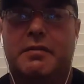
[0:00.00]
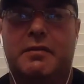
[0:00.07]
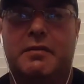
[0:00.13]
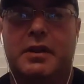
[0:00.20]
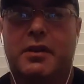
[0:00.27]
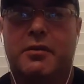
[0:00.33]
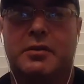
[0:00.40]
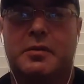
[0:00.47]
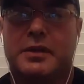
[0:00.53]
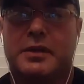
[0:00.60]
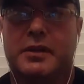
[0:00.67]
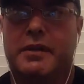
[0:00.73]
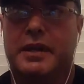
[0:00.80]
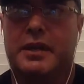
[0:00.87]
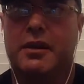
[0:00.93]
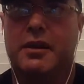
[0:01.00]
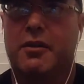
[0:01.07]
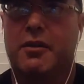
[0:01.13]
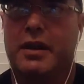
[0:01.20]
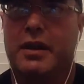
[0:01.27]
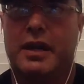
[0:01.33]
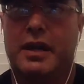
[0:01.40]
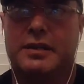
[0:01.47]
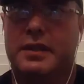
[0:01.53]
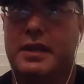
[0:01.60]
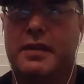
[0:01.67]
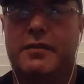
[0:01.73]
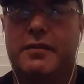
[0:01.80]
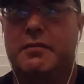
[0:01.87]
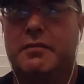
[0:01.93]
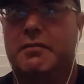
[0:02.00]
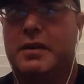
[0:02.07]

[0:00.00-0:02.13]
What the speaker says: you know, especially like younger days and even,